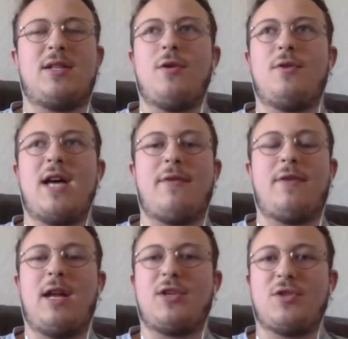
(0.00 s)
no doubt
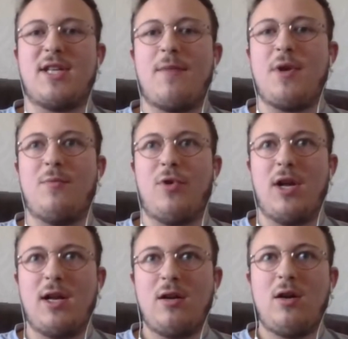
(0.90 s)
the lecturers have been
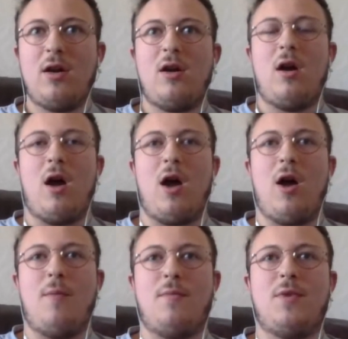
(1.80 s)
brilliant
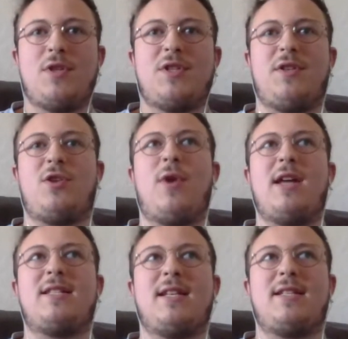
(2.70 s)
um, to the
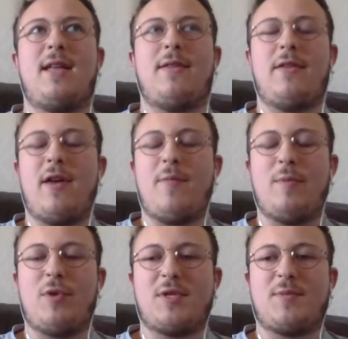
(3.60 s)
greatest extent that they've been
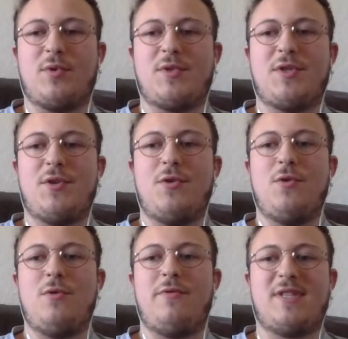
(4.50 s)
possible
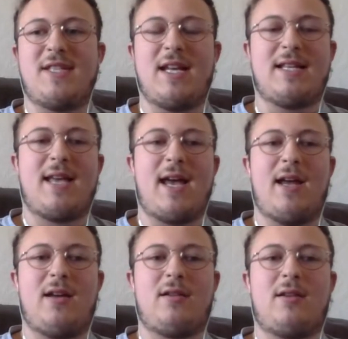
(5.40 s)
to
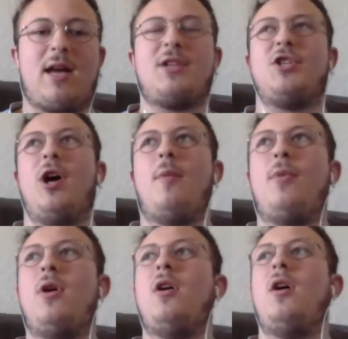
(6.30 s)
facilitate catching up
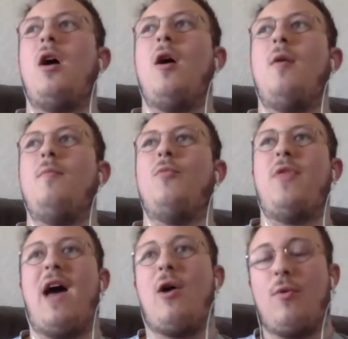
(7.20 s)
um,
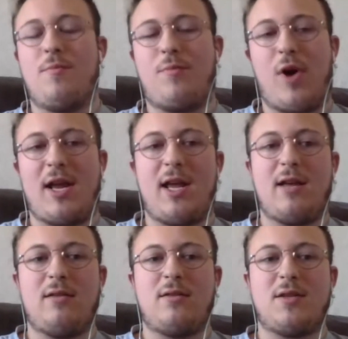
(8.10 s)
without
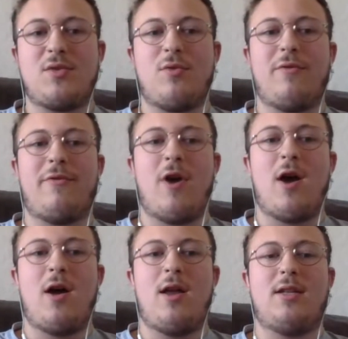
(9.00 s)
breaking the sort of
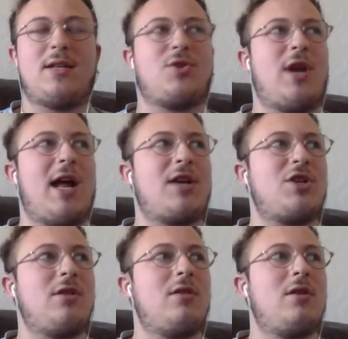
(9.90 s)
uh, industrial action.